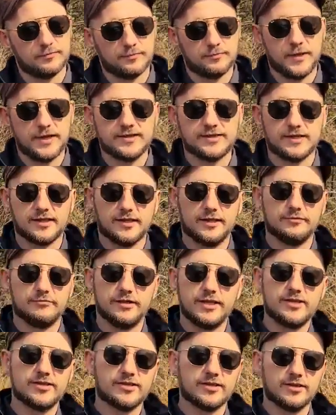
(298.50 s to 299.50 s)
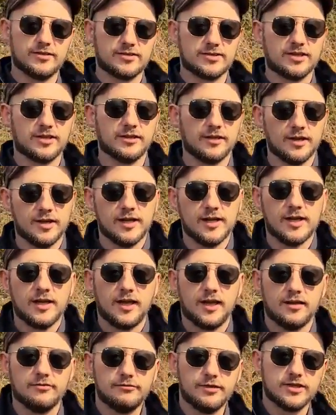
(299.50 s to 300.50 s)
researcher
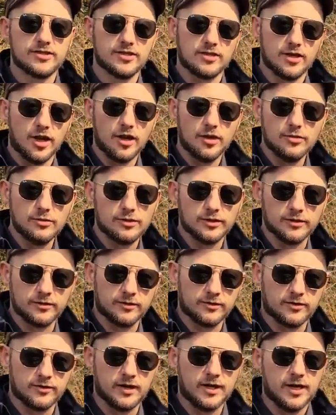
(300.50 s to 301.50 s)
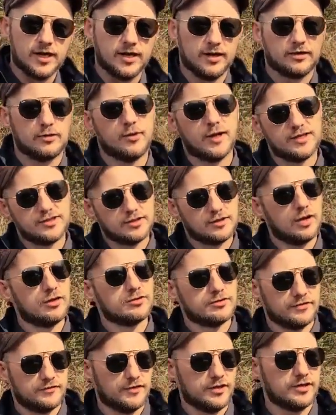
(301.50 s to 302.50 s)
Richard Hoagland, quite a
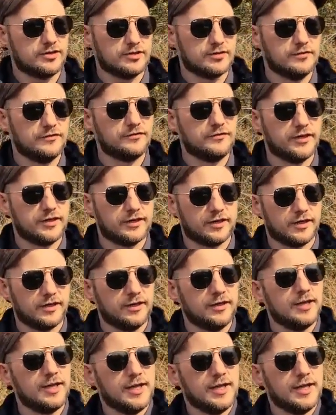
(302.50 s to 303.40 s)
controversial figure.